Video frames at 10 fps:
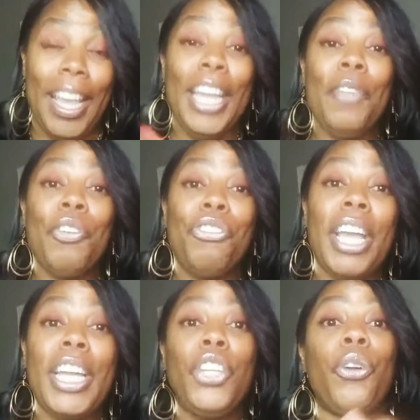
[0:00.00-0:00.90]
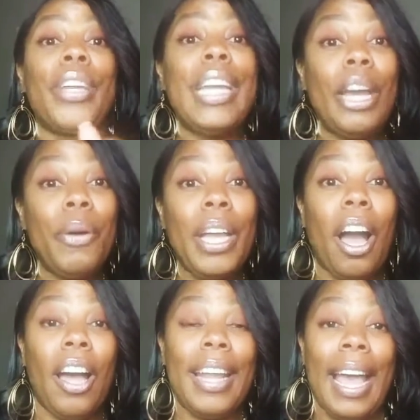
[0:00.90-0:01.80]
And if you're checking your
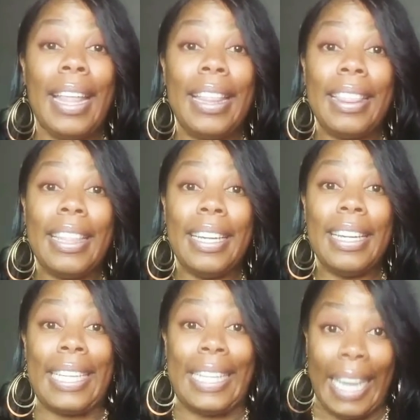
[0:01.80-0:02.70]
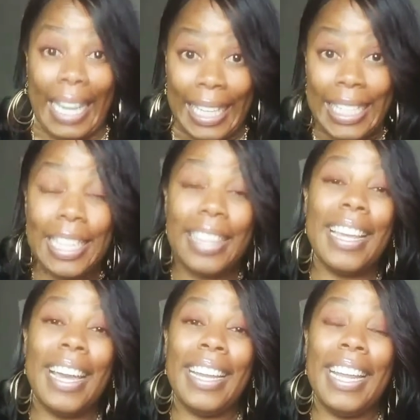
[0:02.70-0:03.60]
carry-on at the gate,
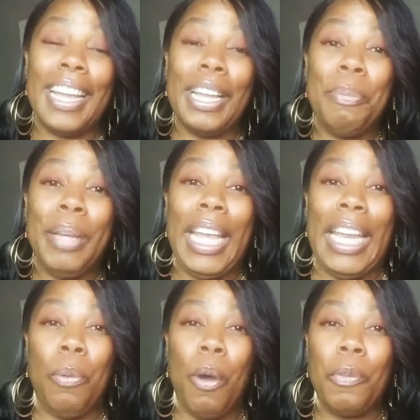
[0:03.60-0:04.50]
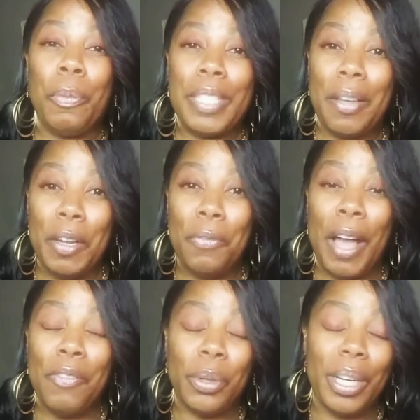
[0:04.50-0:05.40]
then it could be anywhere from
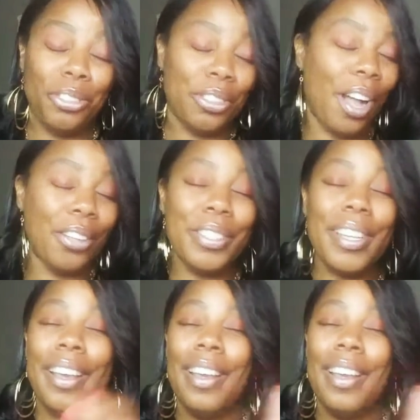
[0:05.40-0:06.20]
$75 to $100.